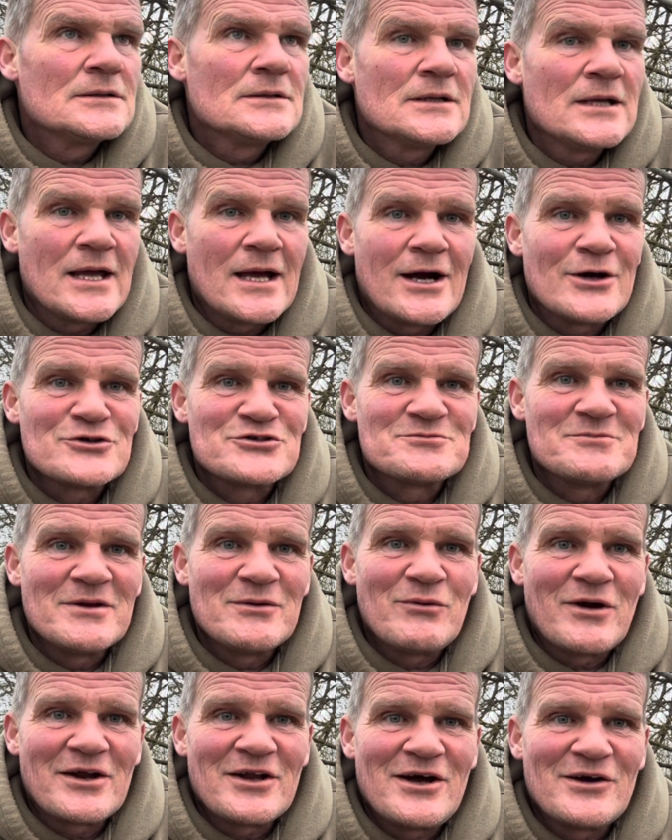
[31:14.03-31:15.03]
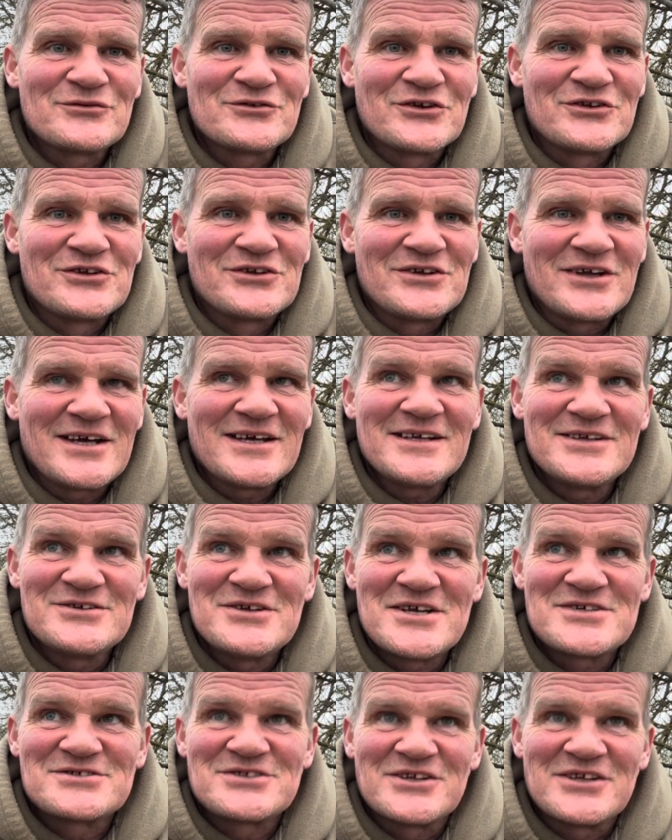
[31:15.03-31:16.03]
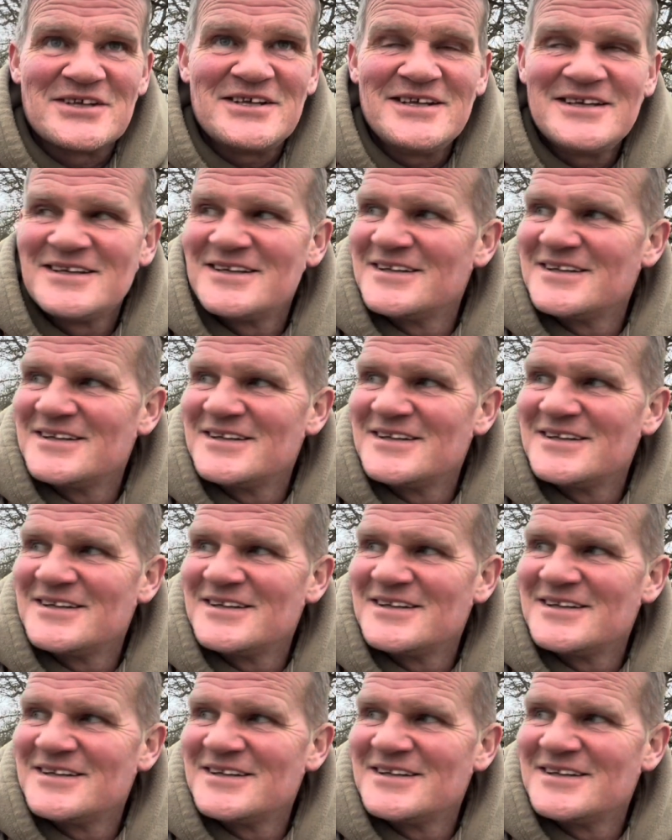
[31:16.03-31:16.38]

It owes me one after today and yesterday.